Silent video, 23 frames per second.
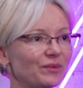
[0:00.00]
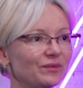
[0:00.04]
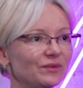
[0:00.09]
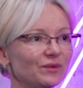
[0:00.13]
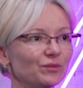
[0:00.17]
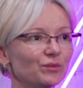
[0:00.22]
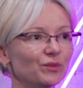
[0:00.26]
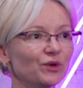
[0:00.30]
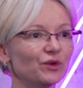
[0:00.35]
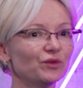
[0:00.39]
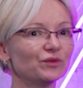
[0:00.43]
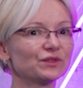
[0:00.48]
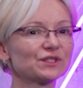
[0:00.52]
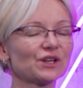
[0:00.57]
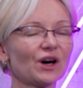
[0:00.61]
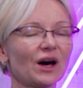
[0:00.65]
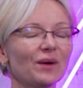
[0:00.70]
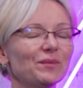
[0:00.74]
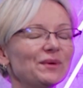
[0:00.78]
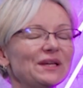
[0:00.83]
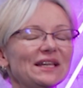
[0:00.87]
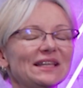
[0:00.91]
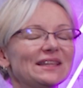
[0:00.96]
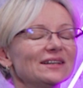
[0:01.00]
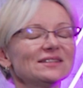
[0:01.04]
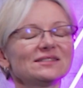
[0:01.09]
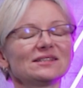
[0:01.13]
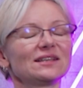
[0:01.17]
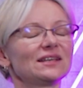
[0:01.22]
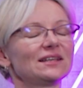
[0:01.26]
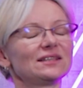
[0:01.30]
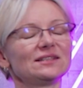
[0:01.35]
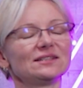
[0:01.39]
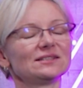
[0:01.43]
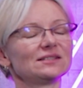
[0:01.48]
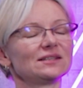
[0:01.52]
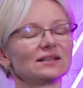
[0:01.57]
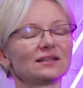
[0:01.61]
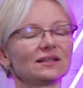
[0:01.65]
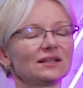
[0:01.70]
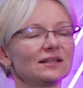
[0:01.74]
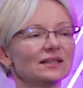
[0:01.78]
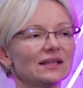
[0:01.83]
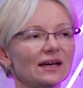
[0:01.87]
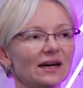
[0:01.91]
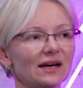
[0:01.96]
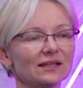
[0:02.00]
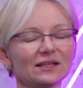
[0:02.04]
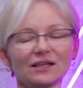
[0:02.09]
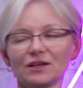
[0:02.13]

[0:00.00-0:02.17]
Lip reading: move. So, I mean, it doesn't get easier than that.